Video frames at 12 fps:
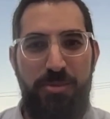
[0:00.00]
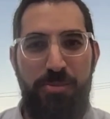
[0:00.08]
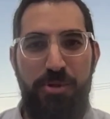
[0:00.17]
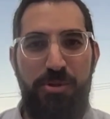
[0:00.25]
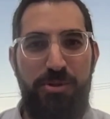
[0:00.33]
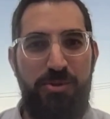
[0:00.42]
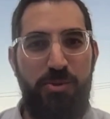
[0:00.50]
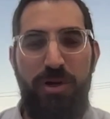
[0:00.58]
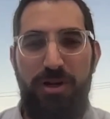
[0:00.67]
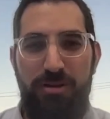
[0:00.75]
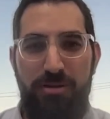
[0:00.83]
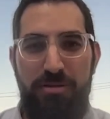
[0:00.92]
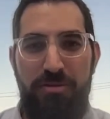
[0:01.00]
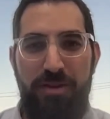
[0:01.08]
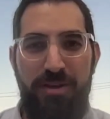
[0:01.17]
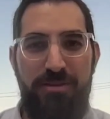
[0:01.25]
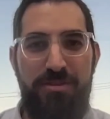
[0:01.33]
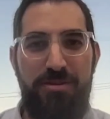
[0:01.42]
build wealth
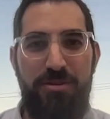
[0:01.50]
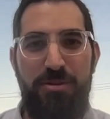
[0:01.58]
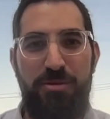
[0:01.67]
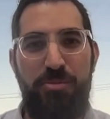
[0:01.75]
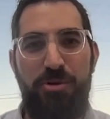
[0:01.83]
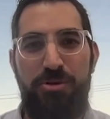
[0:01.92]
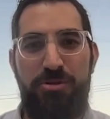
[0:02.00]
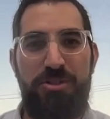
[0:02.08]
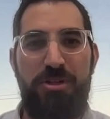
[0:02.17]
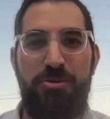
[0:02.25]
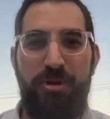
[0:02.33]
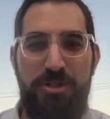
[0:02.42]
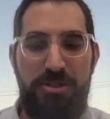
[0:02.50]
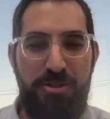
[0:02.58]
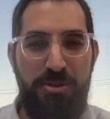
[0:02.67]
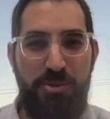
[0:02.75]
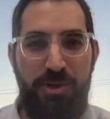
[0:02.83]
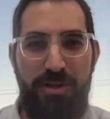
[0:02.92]
and to build
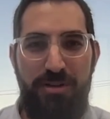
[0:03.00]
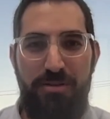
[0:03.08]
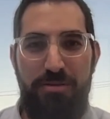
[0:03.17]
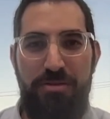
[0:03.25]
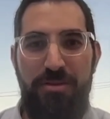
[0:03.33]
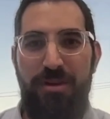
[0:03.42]
generational wealth